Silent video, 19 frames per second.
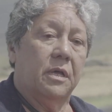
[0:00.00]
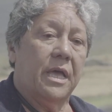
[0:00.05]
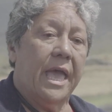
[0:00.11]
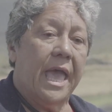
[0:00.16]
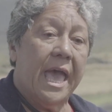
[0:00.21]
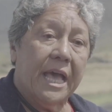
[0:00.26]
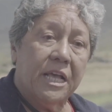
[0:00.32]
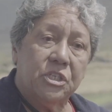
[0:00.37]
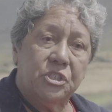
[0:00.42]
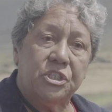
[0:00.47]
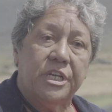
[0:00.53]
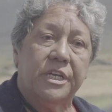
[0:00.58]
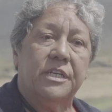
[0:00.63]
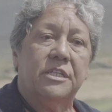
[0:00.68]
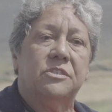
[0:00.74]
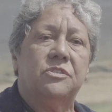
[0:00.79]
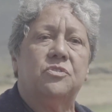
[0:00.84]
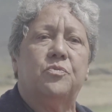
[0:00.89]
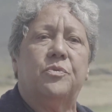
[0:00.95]

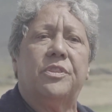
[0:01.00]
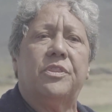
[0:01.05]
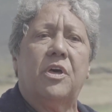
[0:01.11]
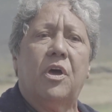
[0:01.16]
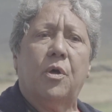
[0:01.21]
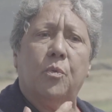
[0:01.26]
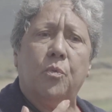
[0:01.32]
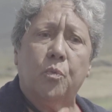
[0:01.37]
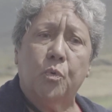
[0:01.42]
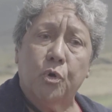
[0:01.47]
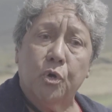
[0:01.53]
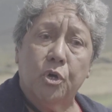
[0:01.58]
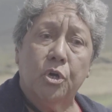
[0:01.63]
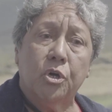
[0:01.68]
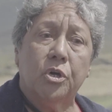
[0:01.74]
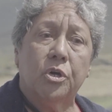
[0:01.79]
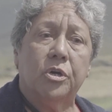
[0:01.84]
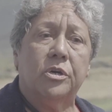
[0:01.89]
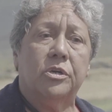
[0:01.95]
actions, with our
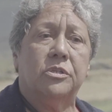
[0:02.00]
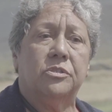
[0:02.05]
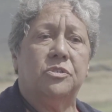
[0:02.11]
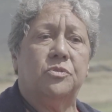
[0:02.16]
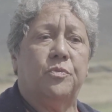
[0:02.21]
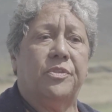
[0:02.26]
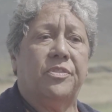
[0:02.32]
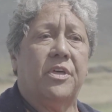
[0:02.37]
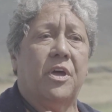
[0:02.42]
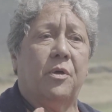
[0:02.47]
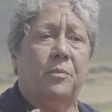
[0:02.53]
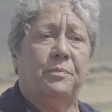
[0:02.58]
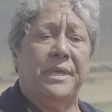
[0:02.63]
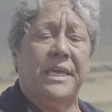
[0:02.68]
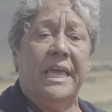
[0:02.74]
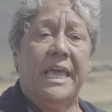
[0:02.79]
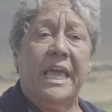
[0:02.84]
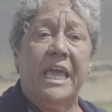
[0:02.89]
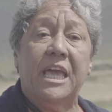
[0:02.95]
words, with our
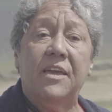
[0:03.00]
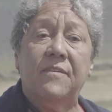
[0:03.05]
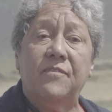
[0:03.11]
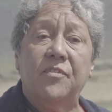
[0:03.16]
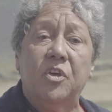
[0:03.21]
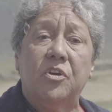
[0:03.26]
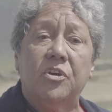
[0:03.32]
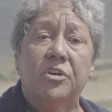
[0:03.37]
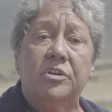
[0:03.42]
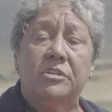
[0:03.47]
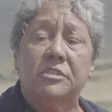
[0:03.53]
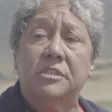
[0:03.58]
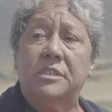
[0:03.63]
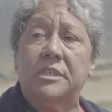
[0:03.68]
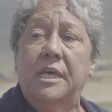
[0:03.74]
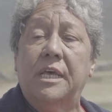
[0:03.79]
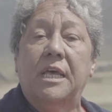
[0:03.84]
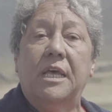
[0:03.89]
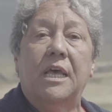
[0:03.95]
behaviors.
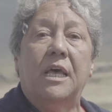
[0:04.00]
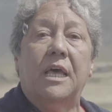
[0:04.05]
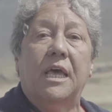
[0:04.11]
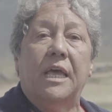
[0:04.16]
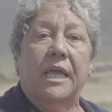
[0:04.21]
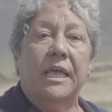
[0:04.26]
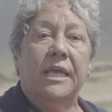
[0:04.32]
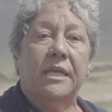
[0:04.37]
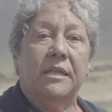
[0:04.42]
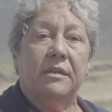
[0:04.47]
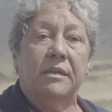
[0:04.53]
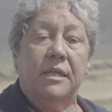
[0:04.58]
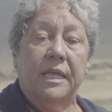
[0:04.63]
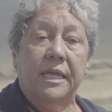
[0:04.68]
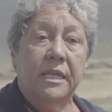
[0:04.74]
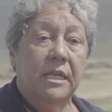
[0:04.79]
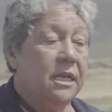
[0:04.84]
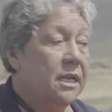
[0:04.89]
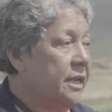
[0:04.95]

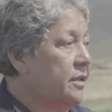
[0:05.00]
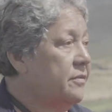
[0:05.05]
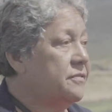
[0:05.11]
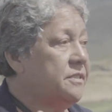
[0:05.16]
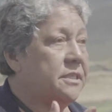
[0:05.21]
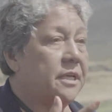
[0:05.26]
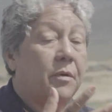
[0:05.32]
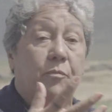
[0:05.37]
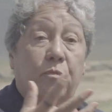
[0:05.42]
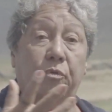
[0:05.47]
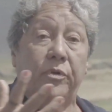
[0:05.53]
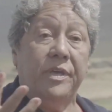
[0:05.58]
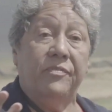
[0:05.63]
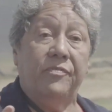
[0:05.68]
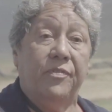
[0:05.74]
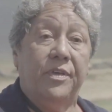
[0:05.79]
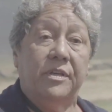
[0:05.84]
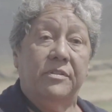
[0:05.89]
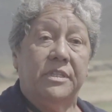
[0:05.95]
It lifts up. We
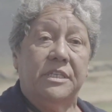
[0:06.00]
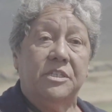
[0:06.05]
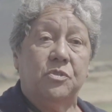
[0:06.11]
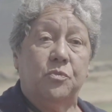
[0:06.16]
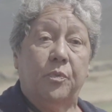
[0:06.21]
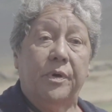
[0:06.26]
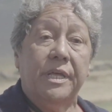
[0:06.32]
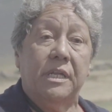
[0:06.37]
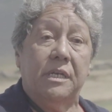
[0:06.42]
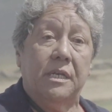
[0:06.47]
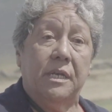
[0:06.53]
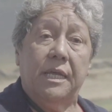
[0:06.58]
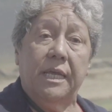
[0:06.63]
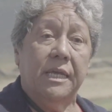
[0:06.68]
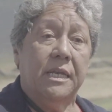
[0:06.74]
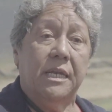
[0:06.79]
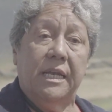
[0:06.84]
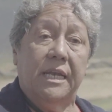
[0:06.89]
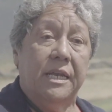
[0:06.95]
feel this wind.
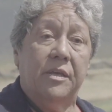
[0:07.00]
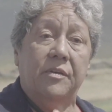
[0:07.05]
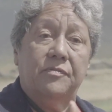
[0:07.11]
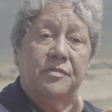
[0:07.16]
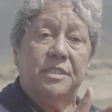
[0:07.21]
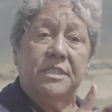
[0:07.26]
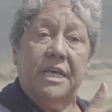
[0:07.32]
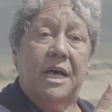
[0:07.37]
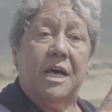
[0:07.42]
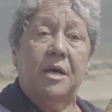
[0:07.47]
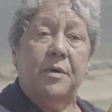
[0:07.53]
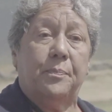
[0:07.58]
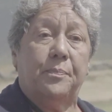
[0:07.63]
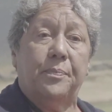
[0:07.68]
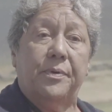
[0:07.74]
It lifts up.